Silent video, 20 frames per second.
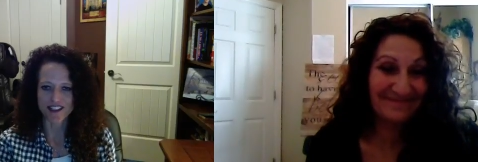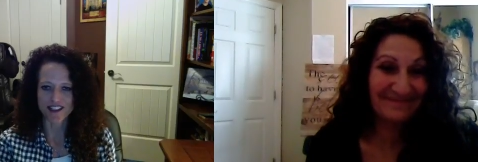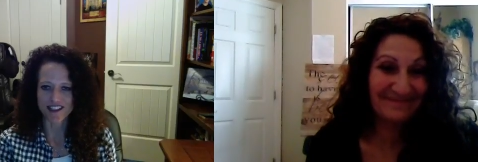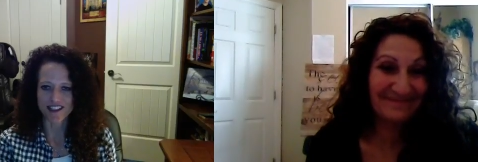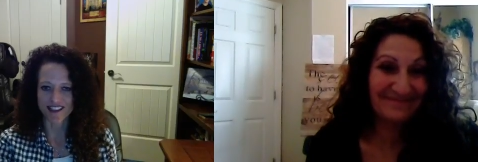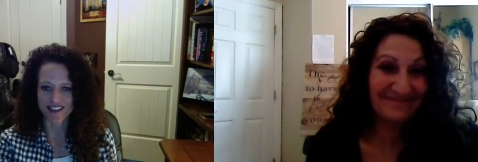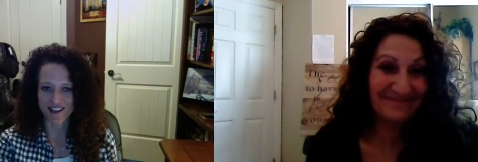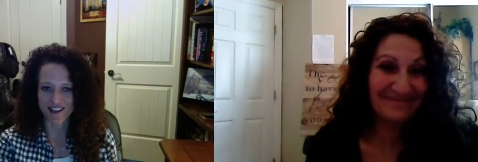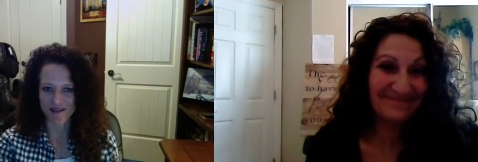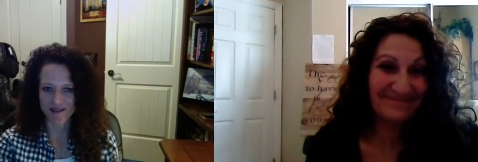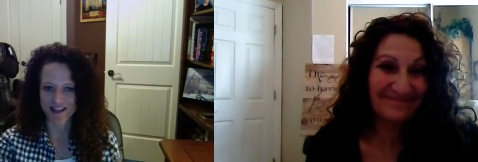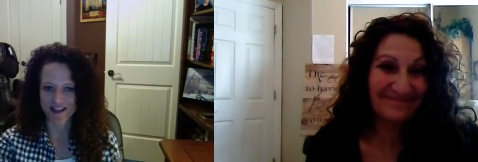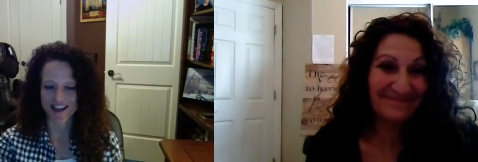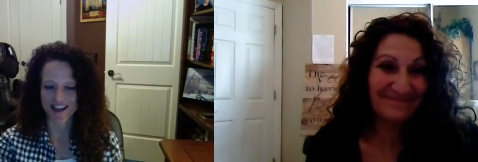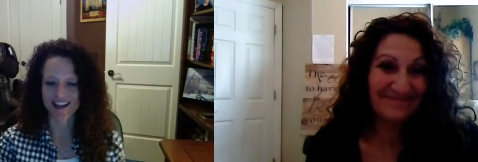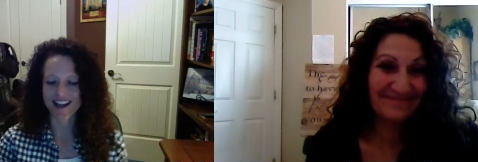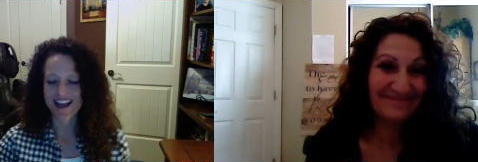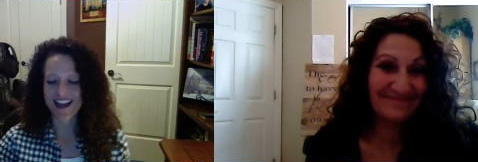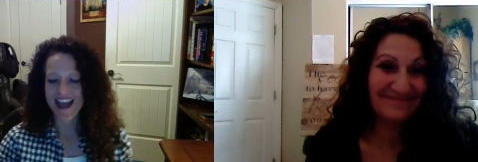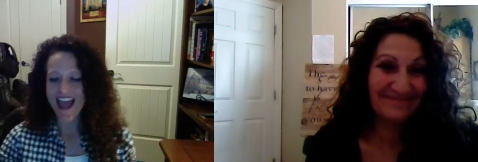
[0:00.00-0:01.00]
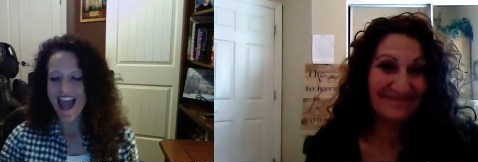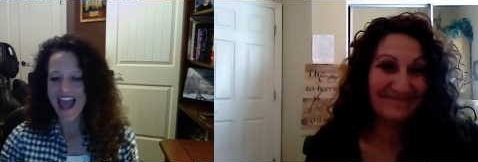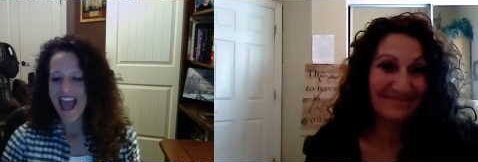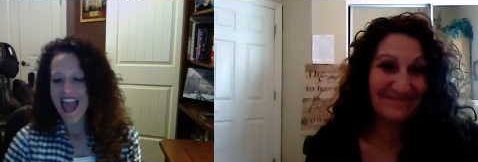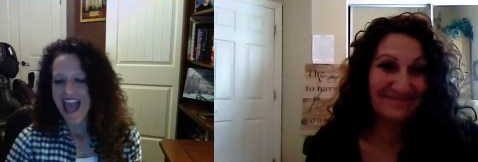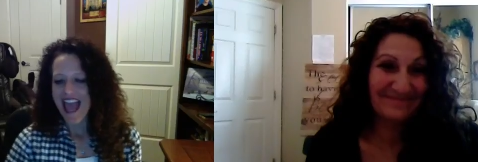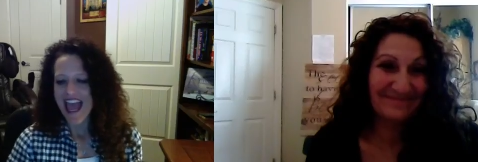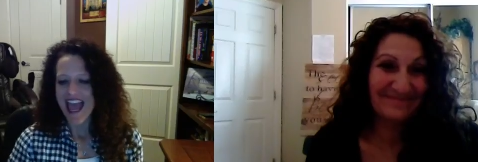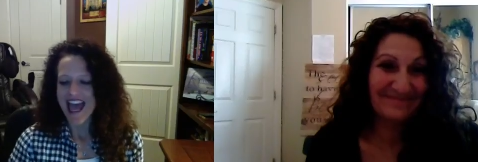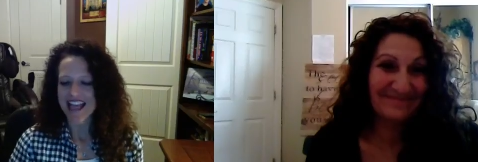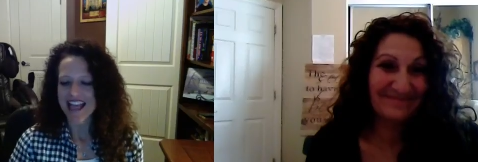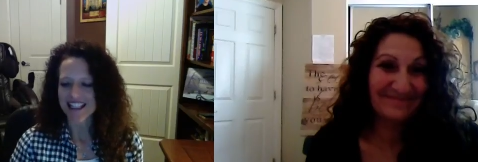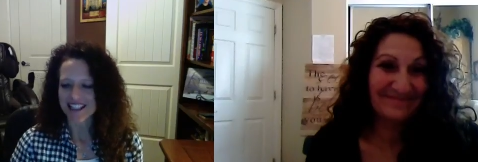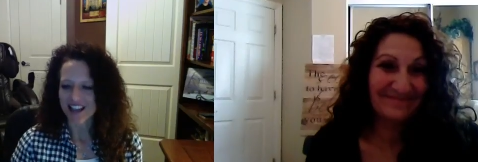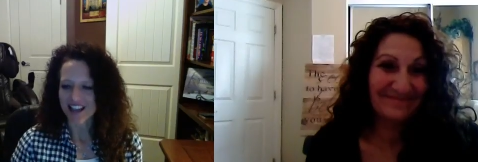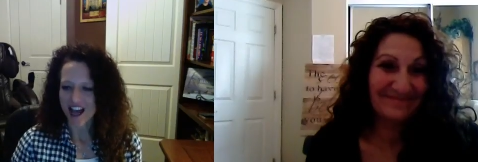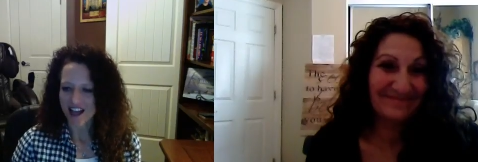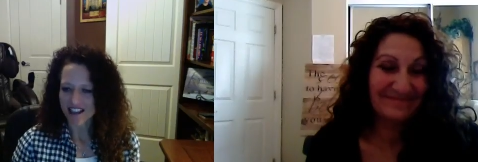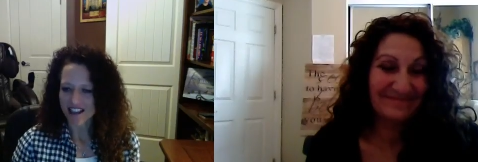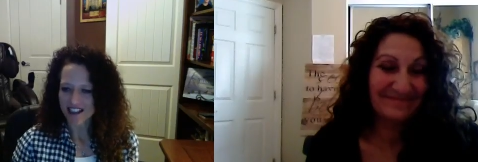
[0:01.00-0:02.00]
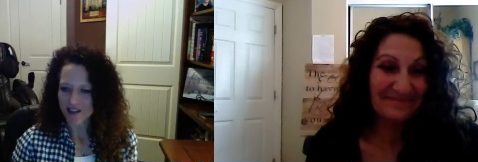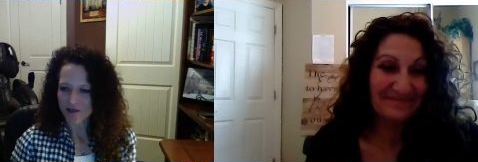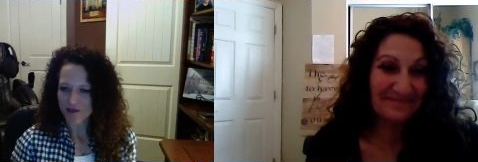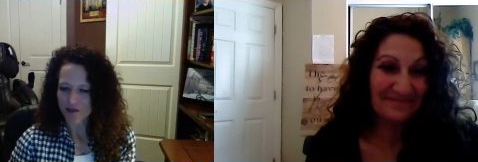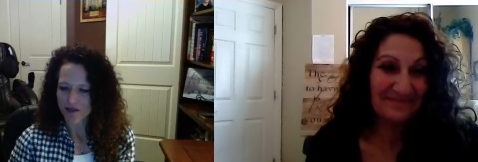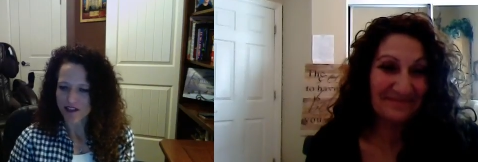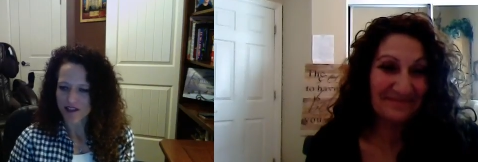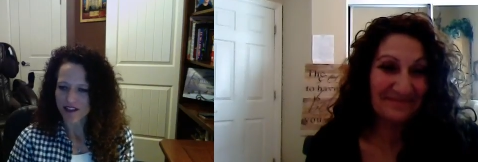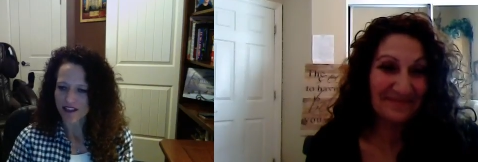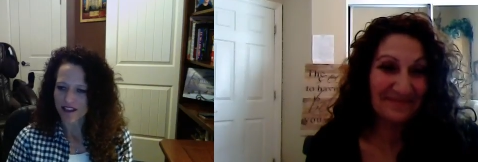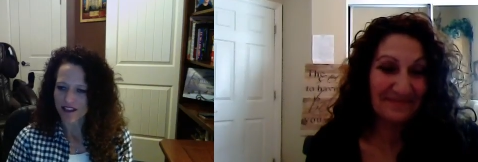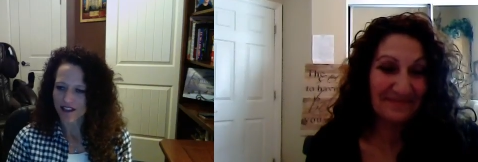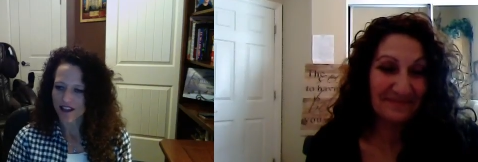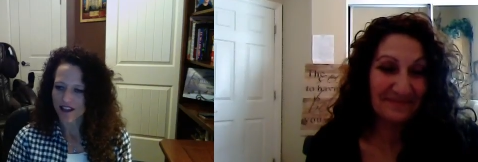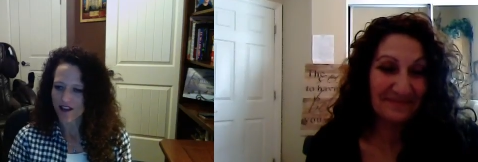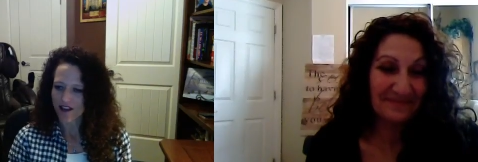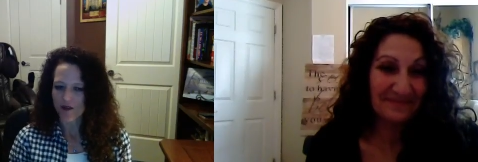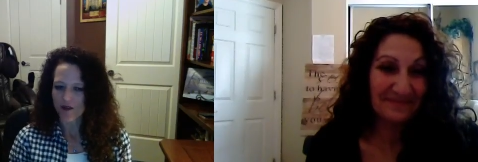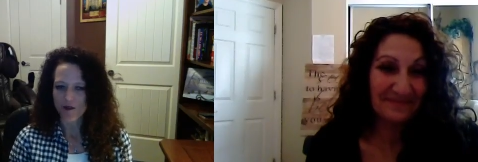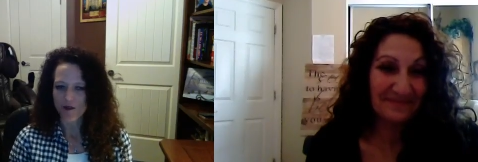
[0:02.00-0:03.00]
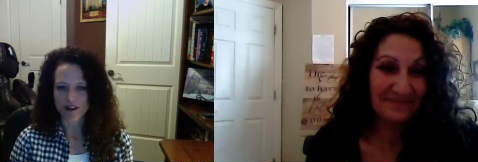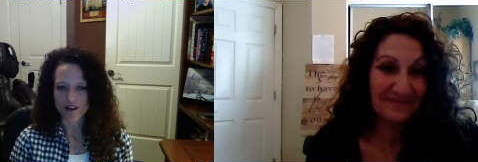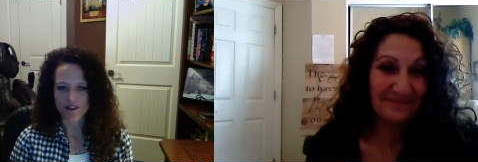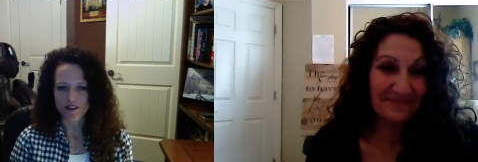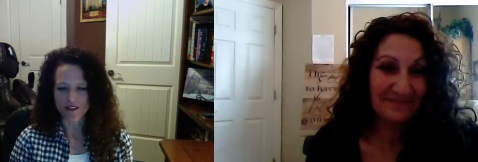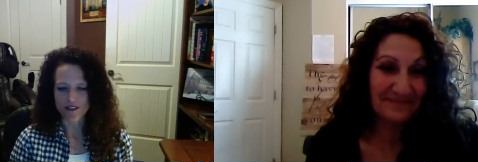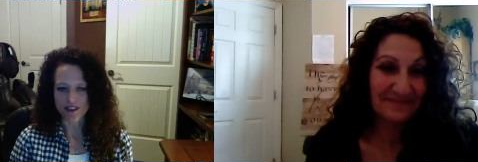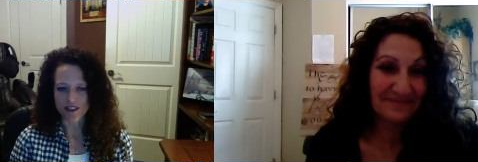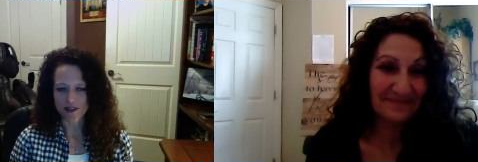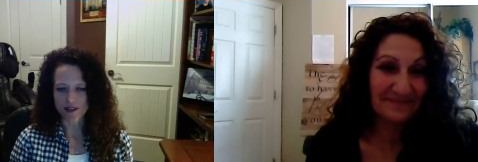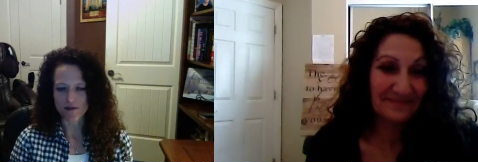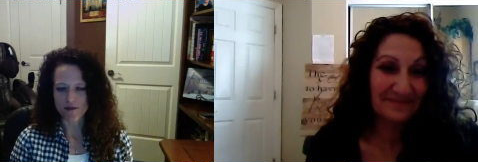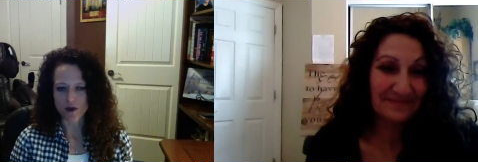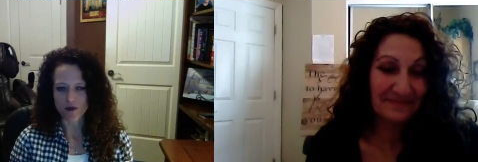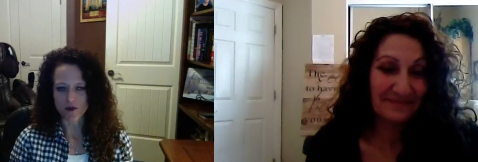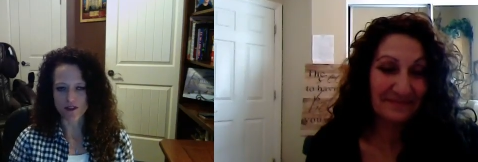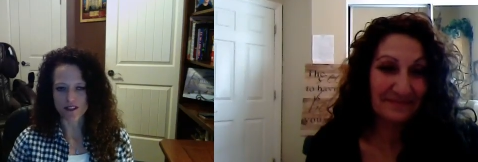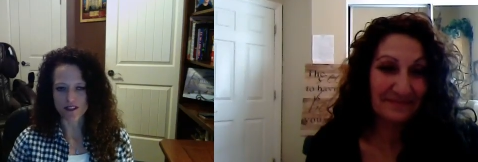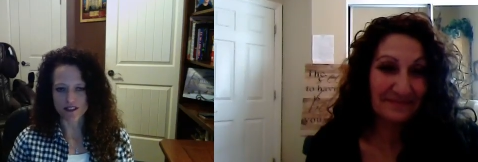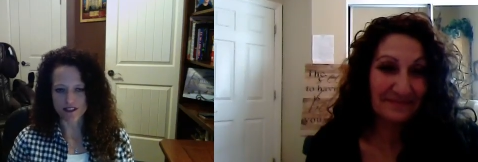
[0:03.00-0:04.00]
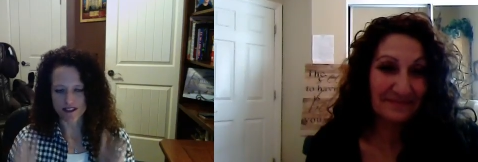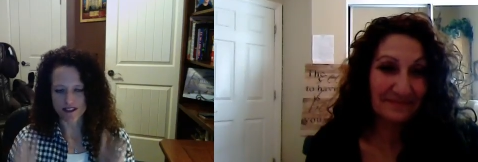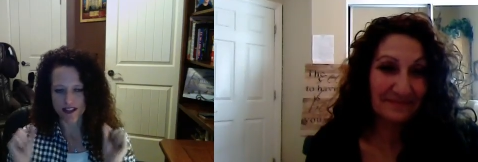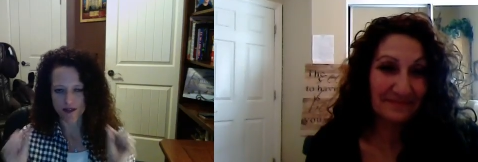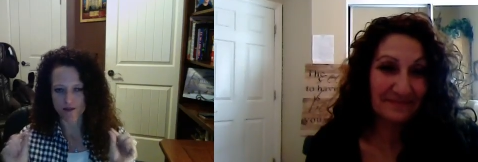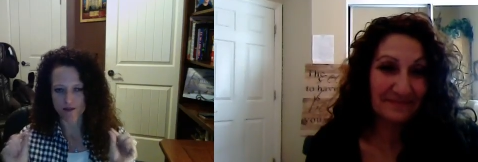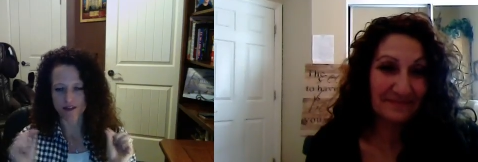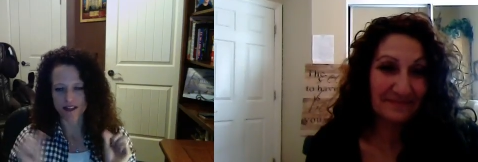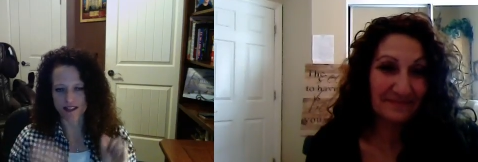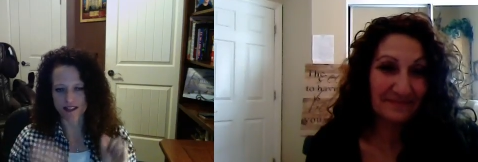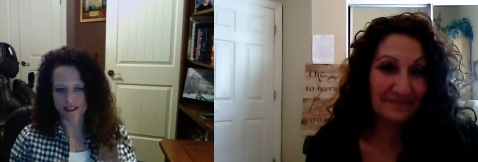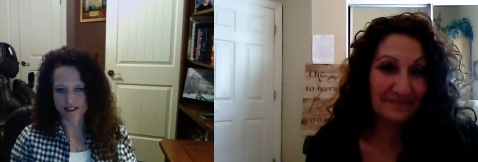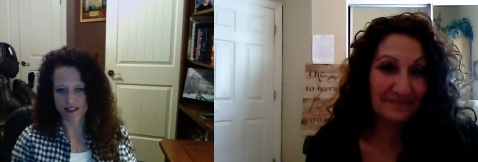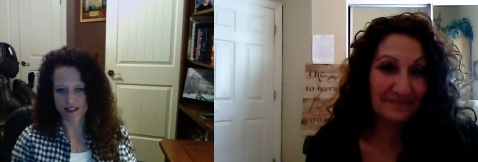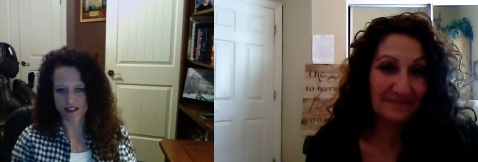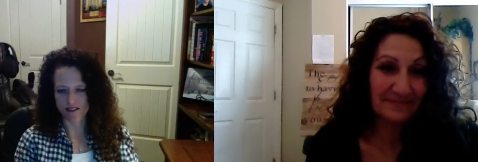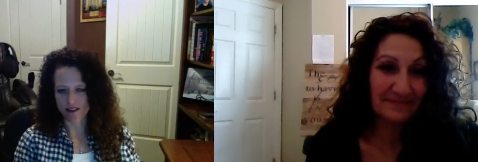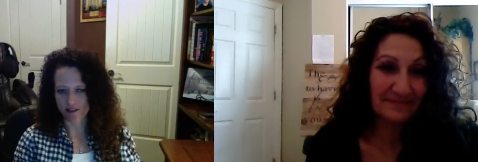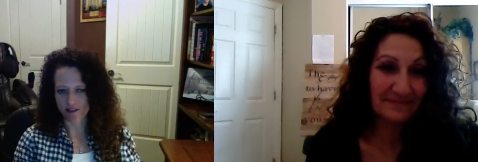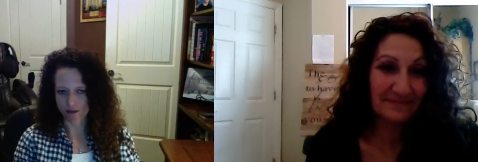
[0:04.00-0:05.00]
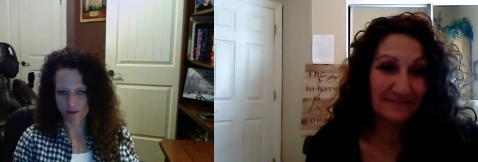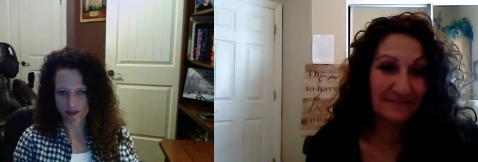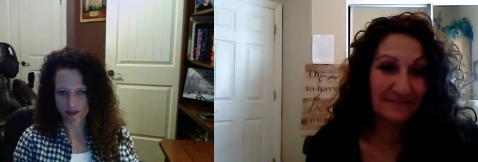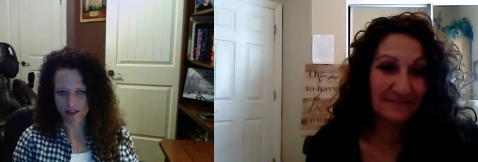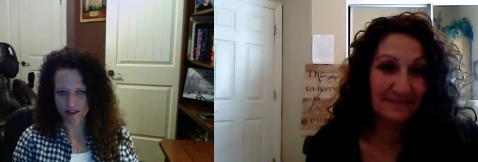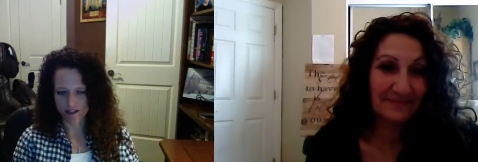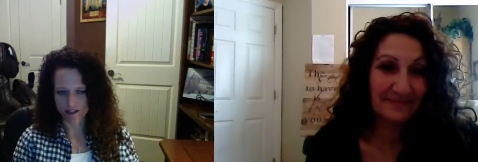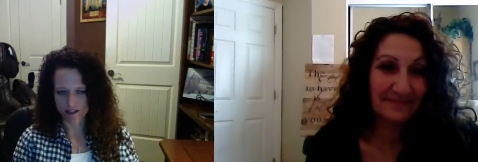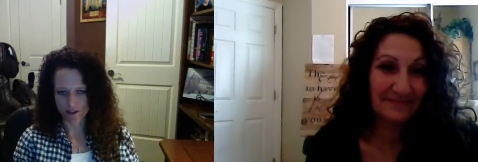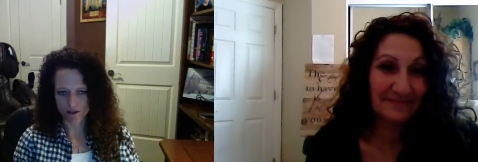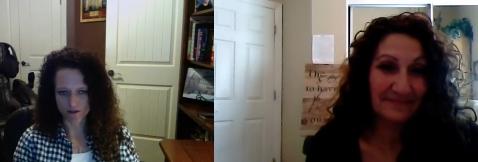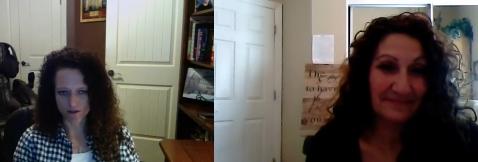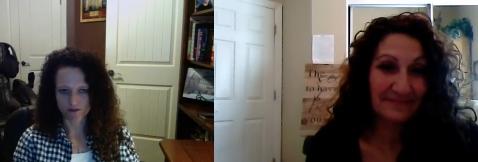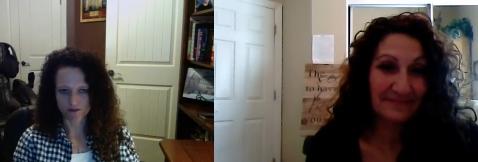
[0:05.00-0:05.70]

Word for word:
Speaker 1: Columbia, has got to be one of the most Zen places I've ever been to.